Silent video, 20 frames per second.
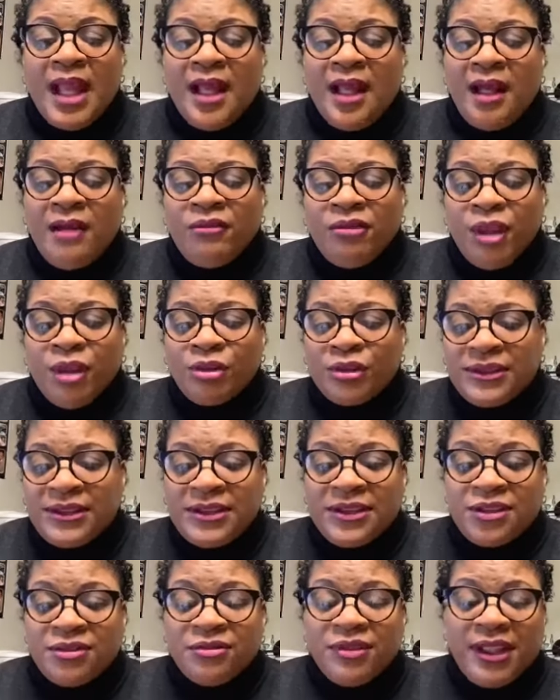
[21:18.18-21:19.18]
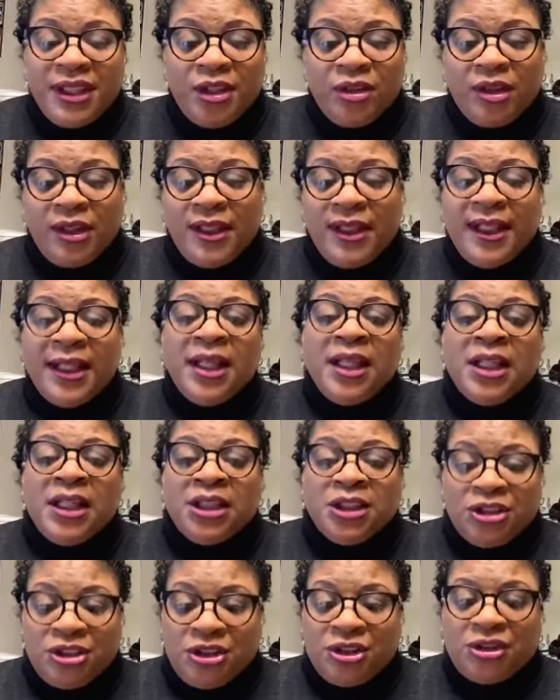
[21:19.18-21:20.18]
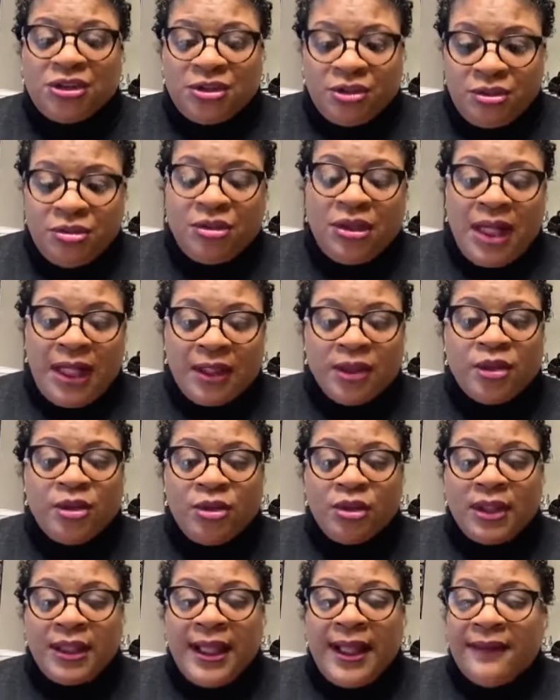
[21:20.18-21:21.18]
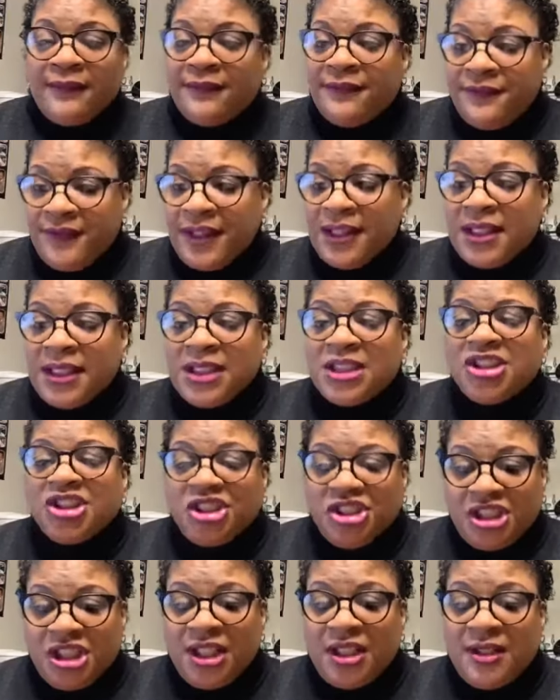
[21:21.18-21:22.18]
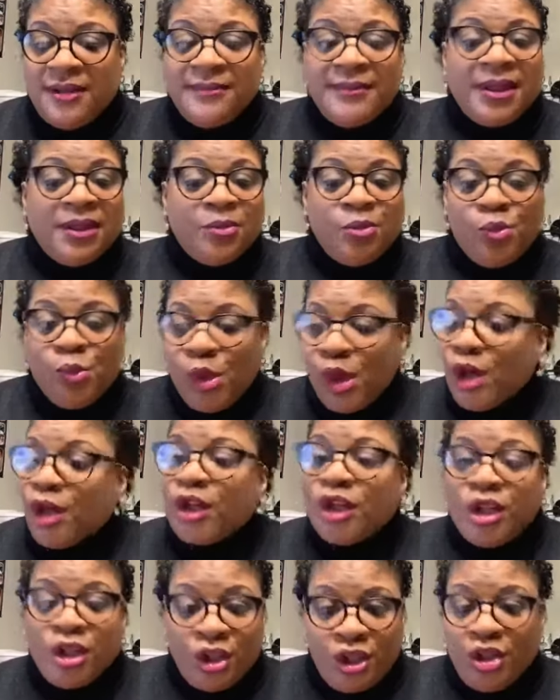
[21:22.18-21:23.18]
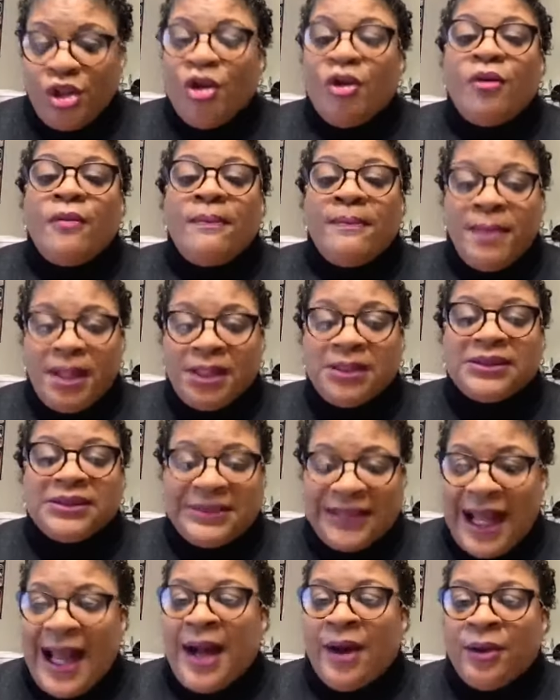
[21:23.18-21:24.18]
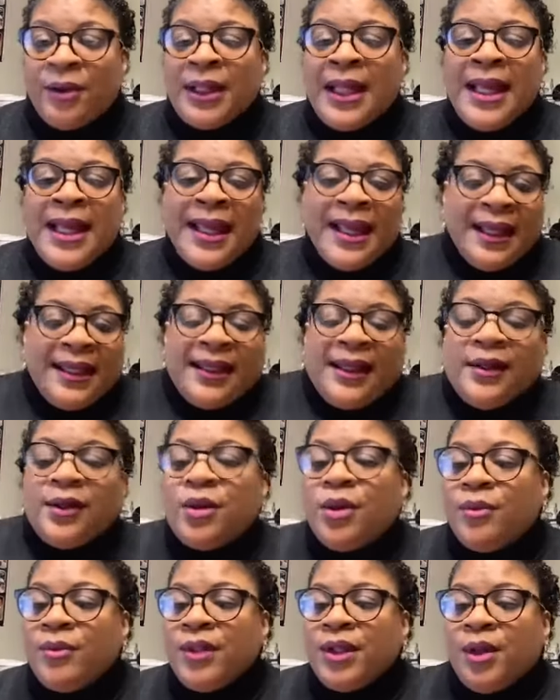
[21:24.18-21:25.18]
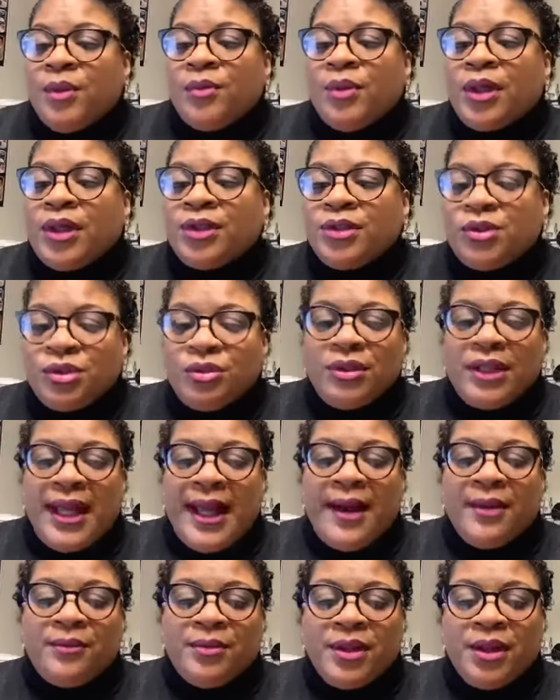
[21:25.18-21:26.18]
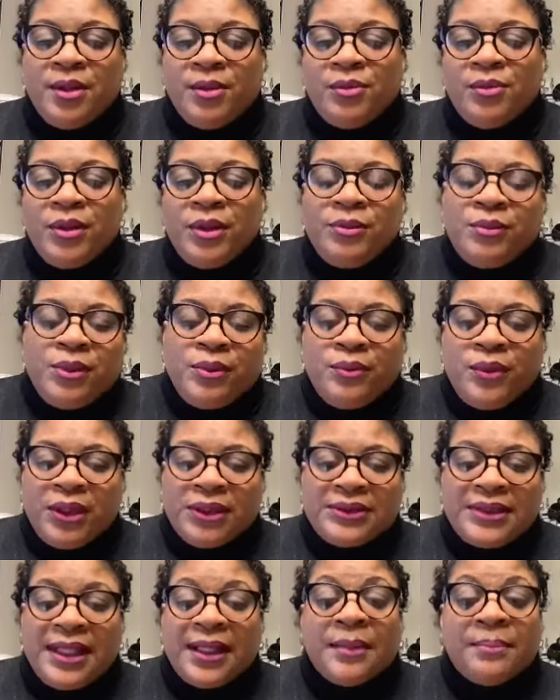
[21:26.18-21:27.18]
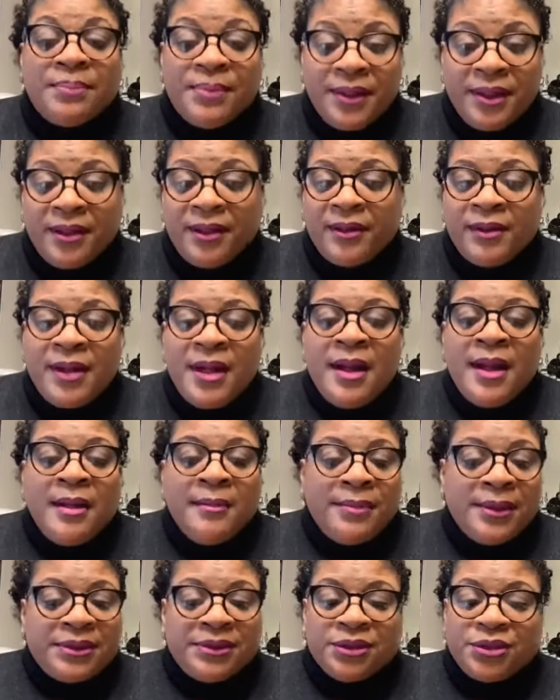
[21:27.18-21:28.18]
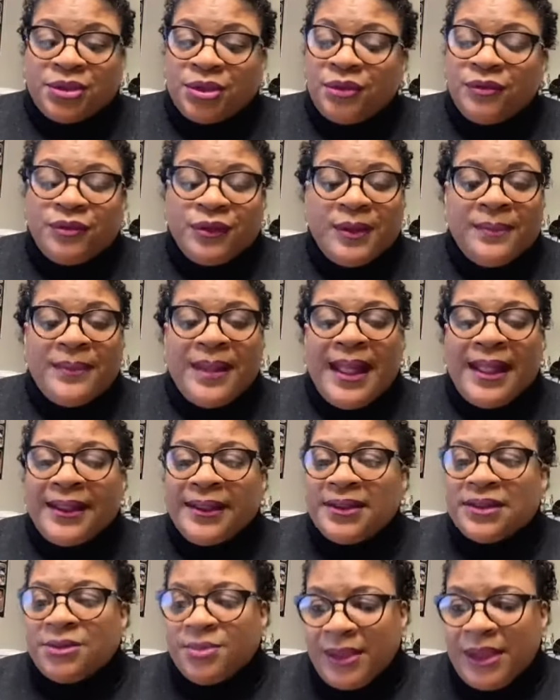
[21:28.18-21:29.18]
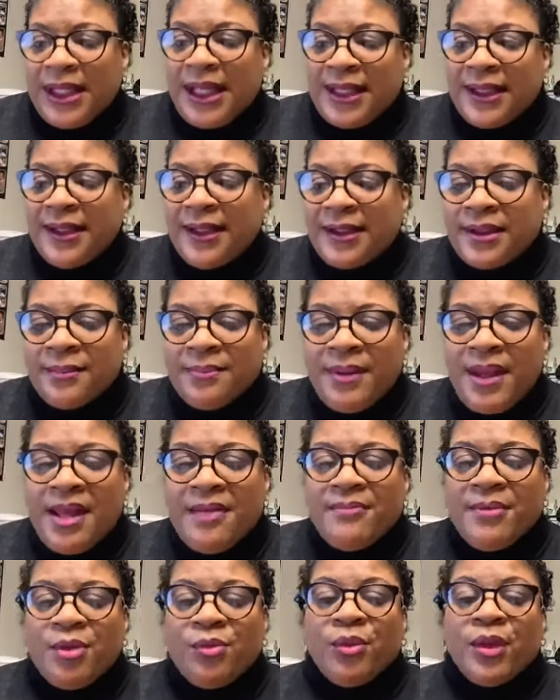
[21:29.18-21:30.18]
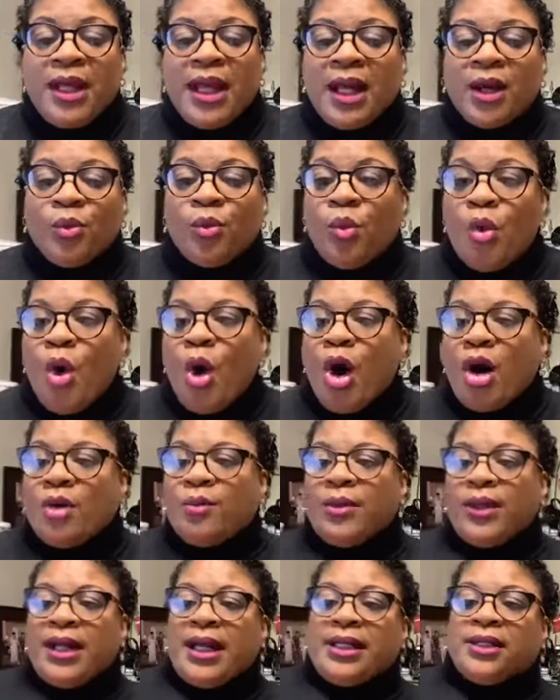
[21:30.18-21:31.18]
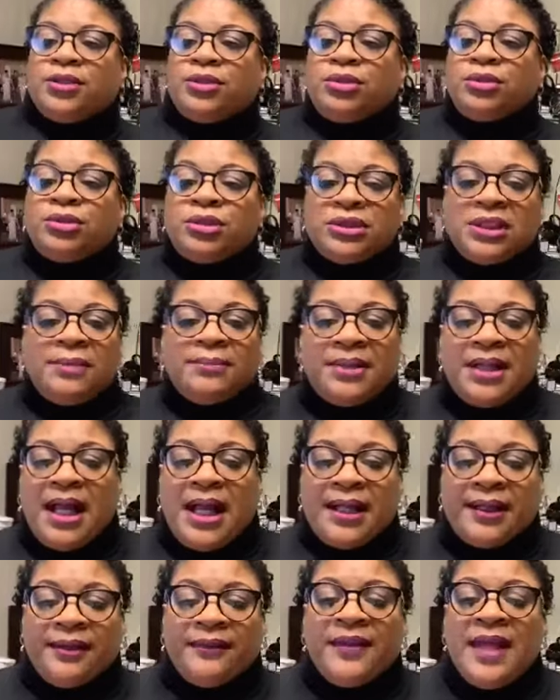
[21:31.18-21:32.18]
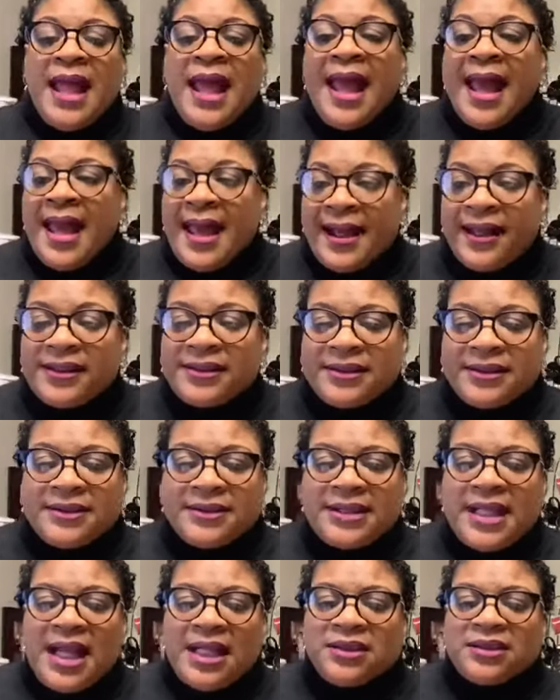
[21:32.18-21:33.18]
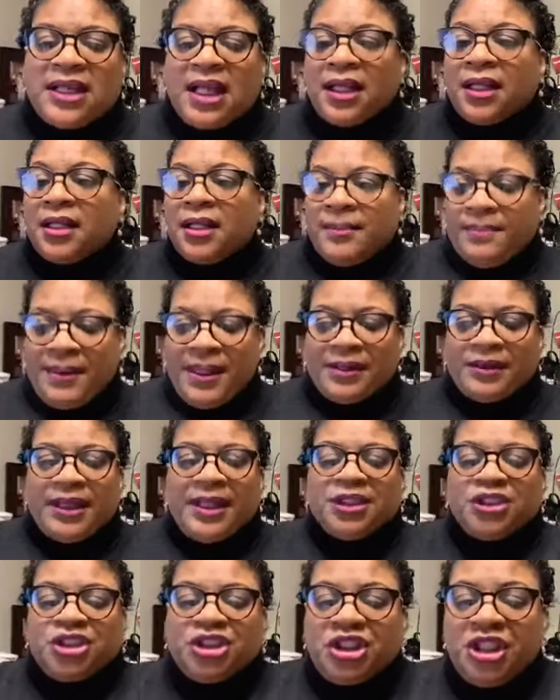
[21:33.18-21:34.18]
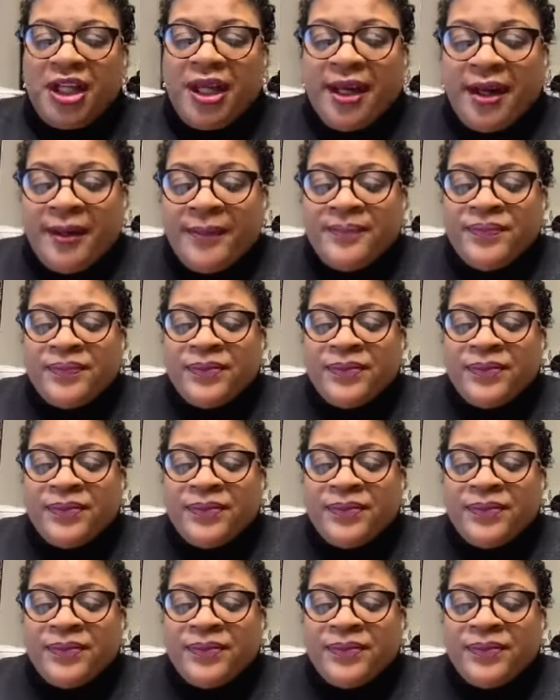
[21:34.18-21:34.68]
a Rosie Serene on here. you got to go to that fitness gym and work your buns out. And I know we don't want to do that. We don't. We, we want to take a pill. But the truth of the matter is, we got to hit the pavement. We got to walk. We got to do some kind of exercise. Got to get up out that chair.